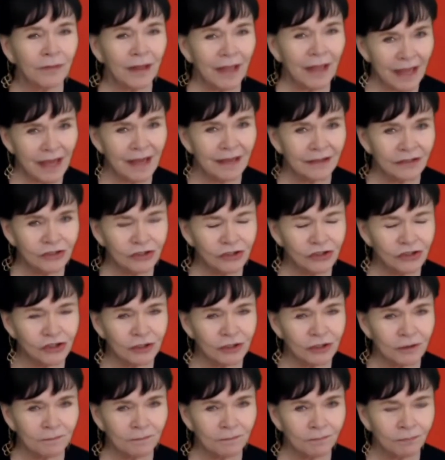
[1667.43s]
edge.
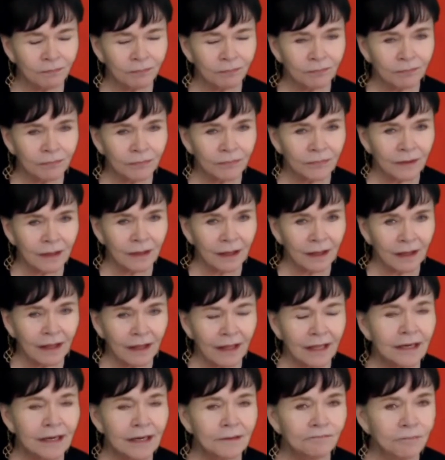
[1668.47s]

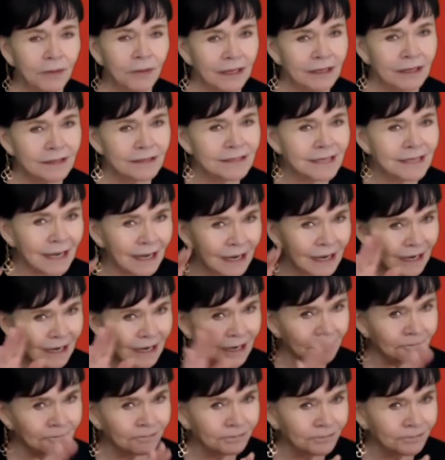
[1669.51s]
It is a